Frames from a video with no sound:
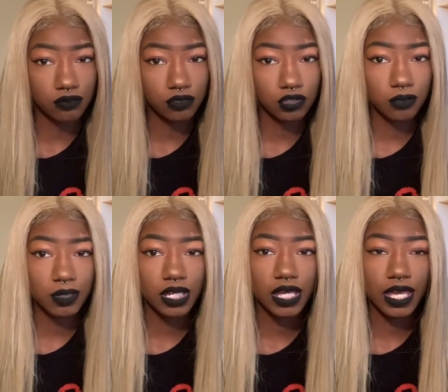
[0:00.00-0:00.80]
it for a little
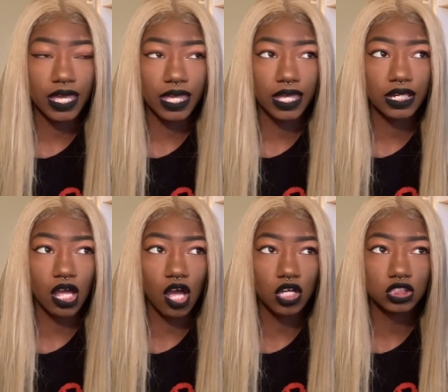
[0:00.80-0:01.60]
bit. And
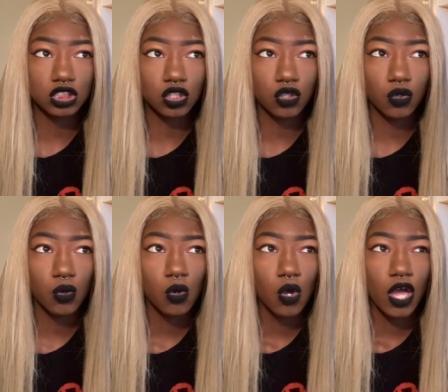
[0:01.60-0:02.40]
I also
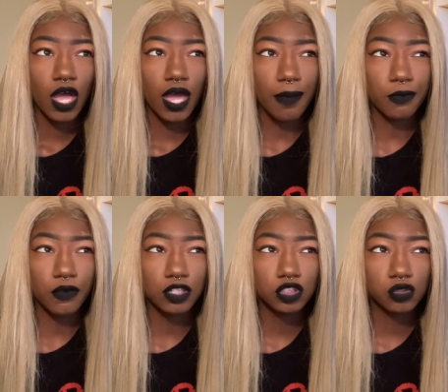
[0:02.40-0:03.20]
am
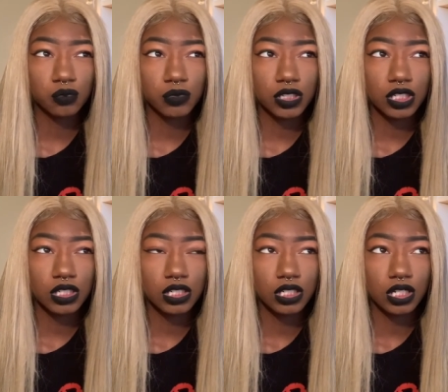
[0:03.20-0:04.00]
going to
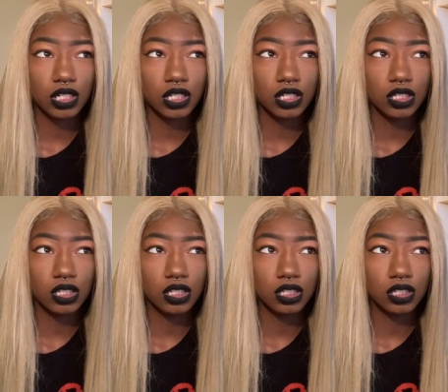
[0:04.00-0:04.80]
read
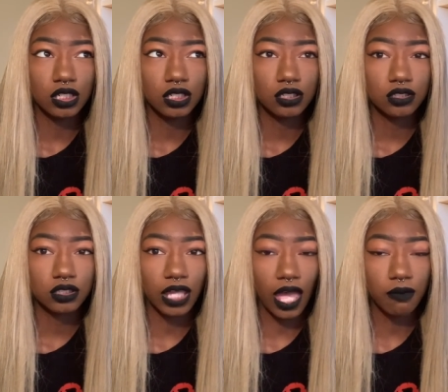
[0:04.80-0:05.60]

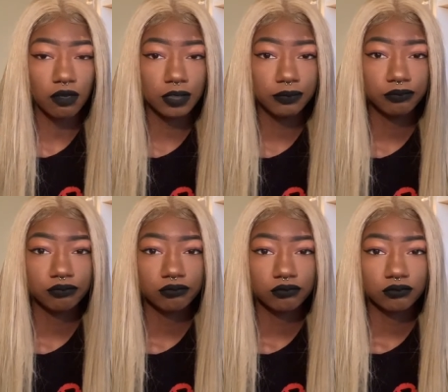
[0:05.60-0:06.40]
Catwoman,
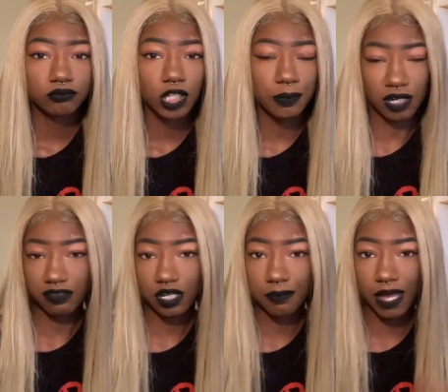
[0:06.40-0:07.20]
but I
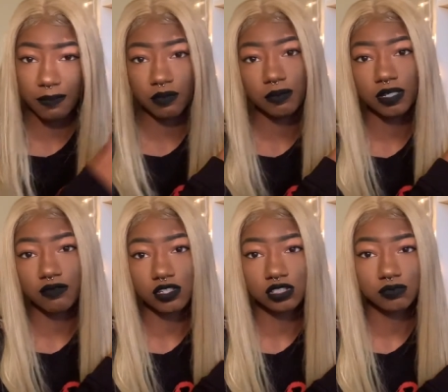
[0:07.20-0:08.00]
figured Batman would be the
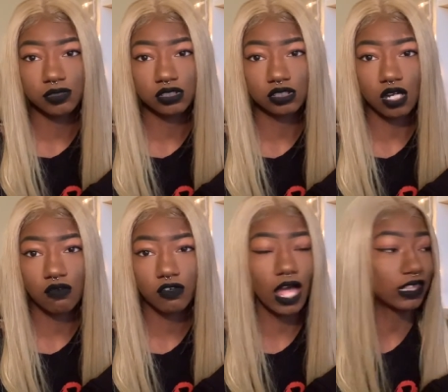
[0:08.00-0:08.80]
first book to start
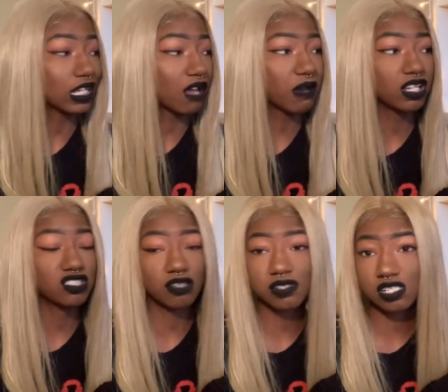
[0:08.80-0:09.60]
off with. I think I might
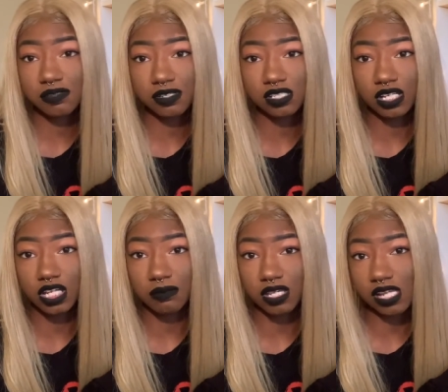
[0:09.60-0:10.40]
jump into this book
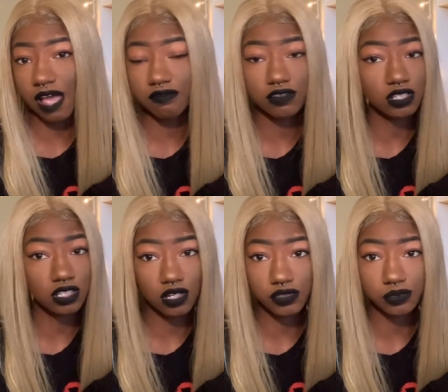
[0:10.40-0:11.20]
today because I have
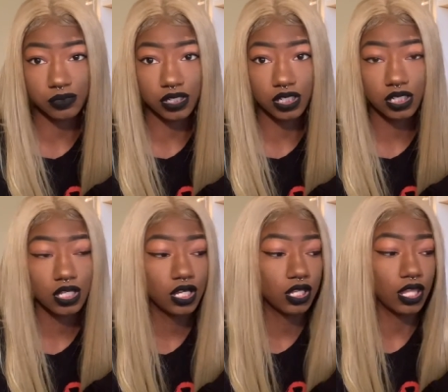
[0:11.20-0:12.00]
nothing else to read,
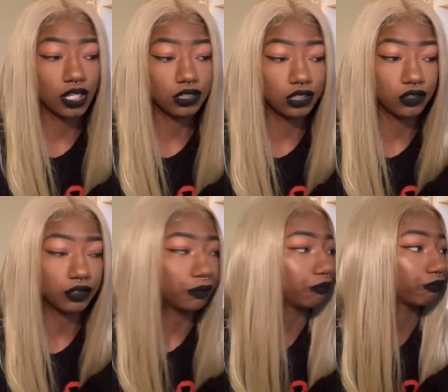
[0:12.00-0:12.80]
like literally.